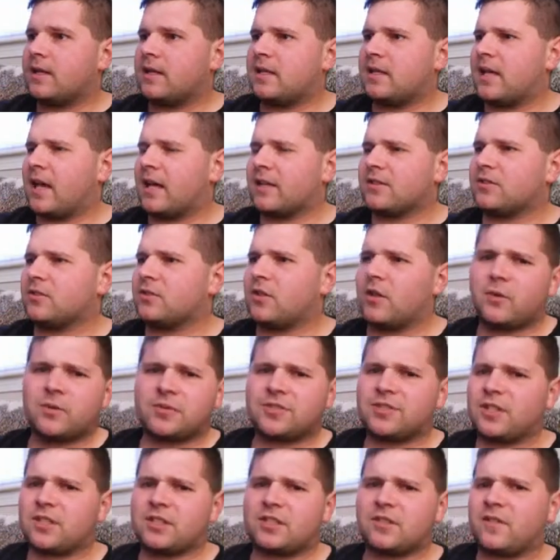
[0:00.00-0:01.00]
he has no
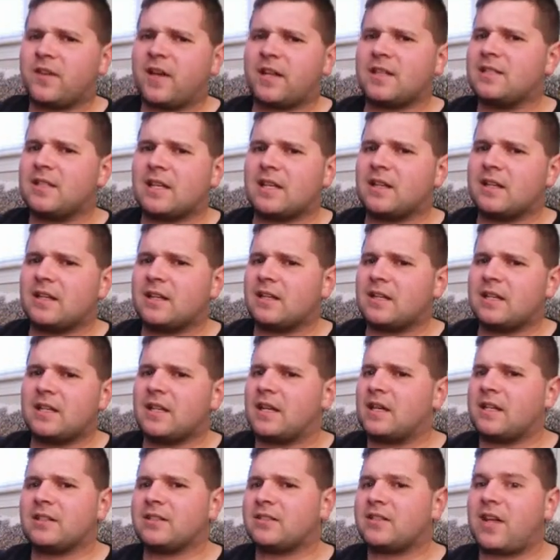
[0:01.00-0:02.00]
sense of an
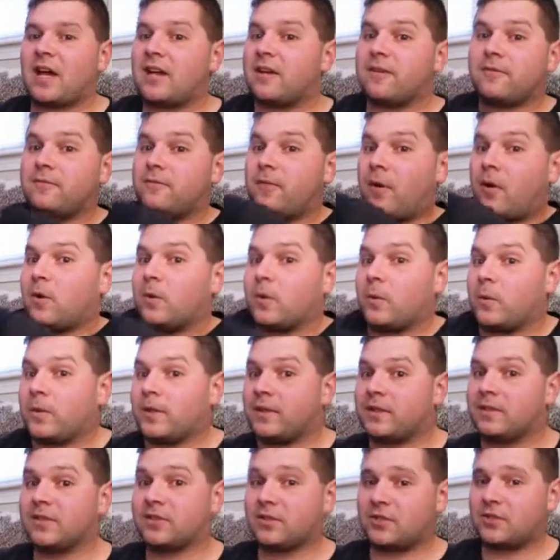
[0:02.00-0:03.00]
identity, and he's kind of
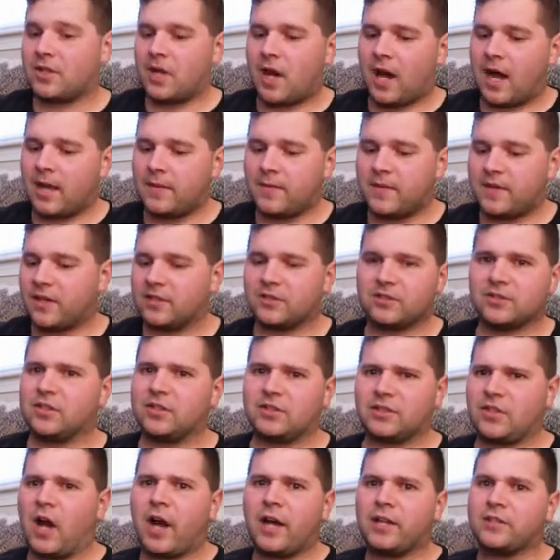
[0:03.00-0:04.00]
following this guy because
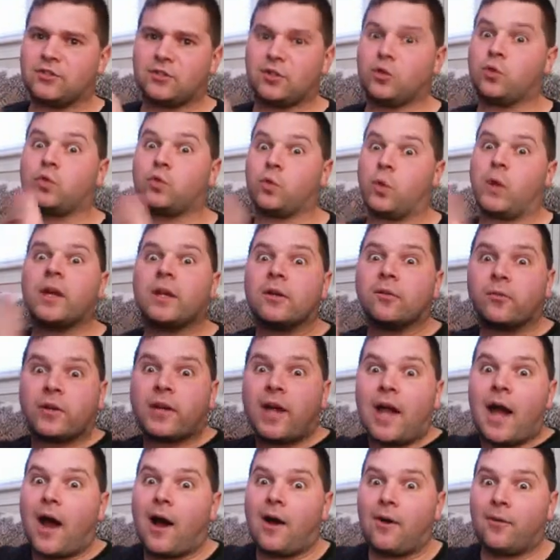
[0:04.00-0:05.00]
this guy's so great and
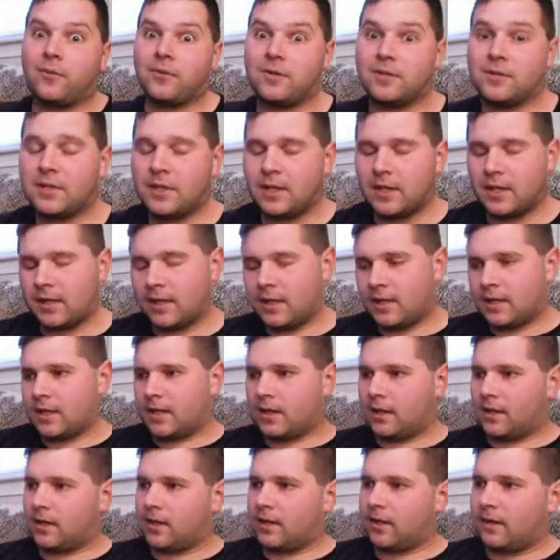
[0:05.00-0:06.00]
renowned,
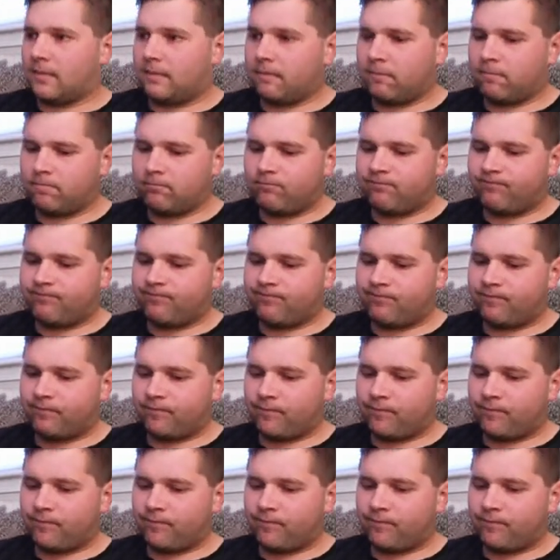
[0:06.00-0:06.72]
and